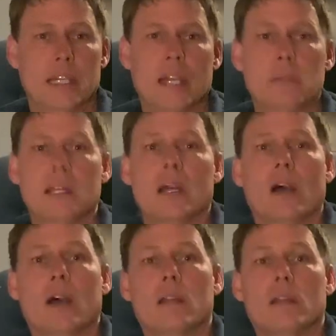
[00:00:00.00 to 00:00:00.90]
had we
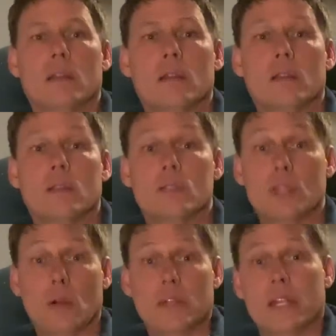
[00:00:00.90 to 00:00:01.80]
not
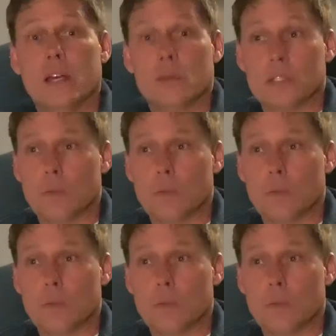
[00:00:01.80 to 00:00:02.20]
sold the other one.